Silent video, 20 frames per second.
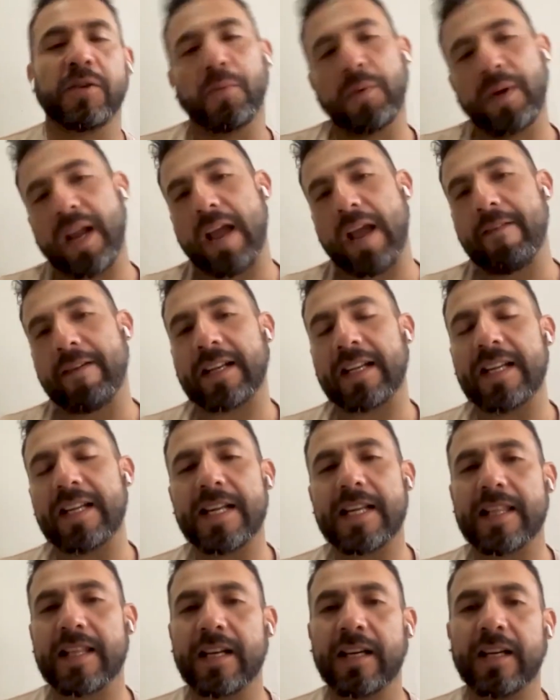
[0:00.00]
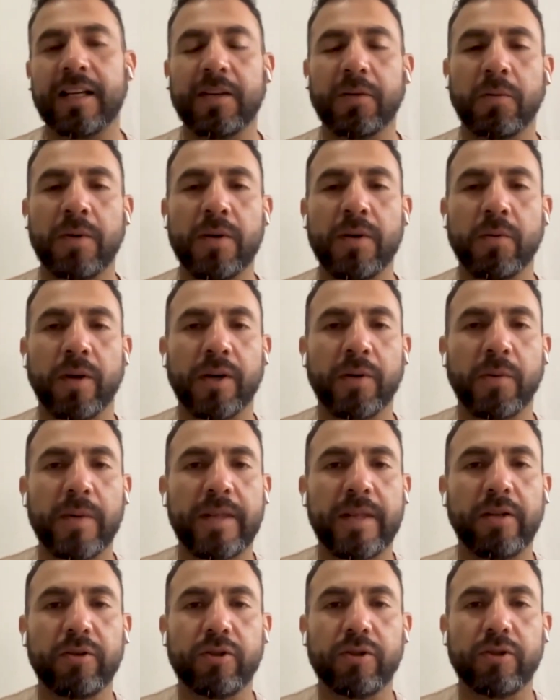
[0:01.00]
so we have a clinic there. We work
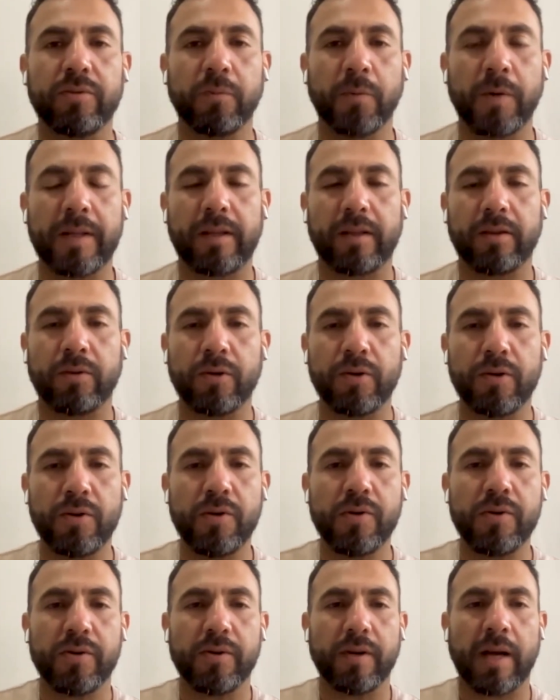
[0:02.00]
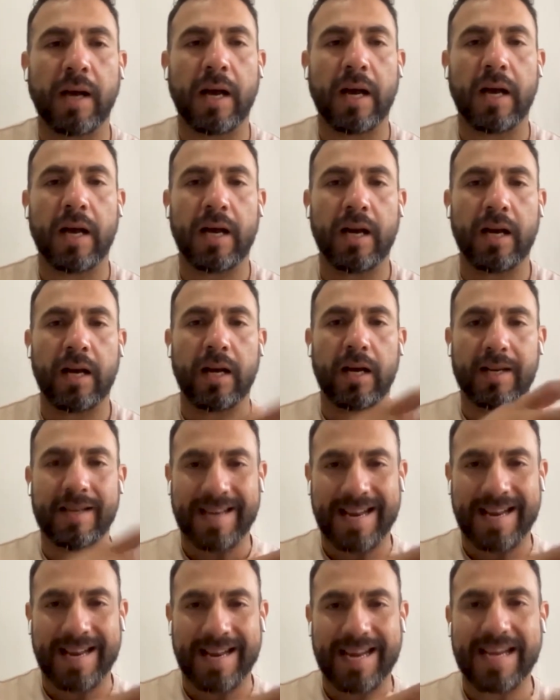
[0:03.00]
with two
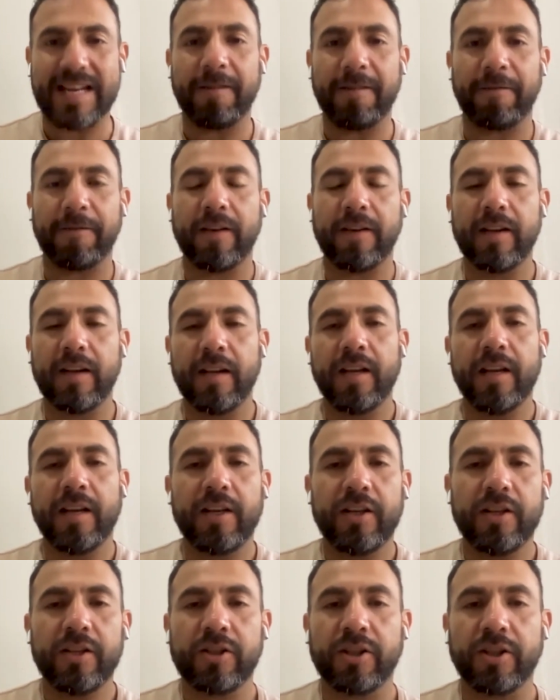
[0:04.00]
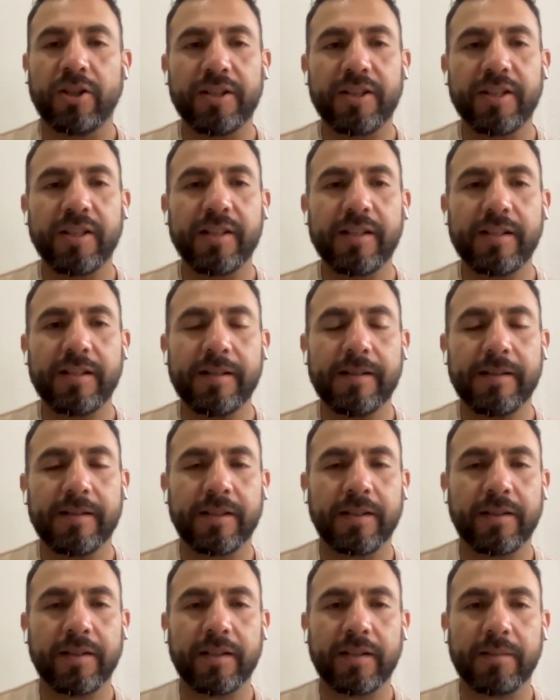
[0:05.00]
native churches
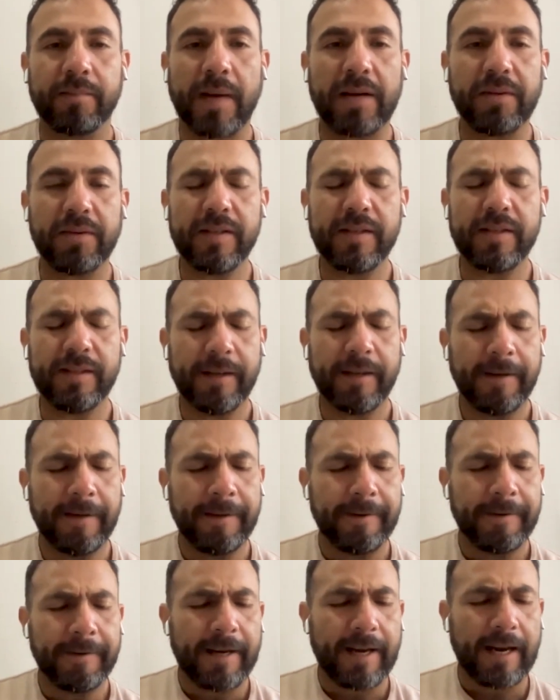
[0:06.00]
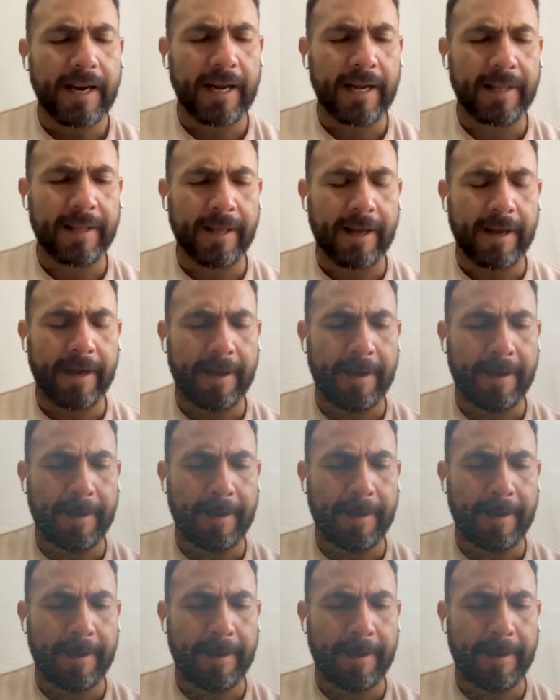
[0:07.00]
there in the mountains. And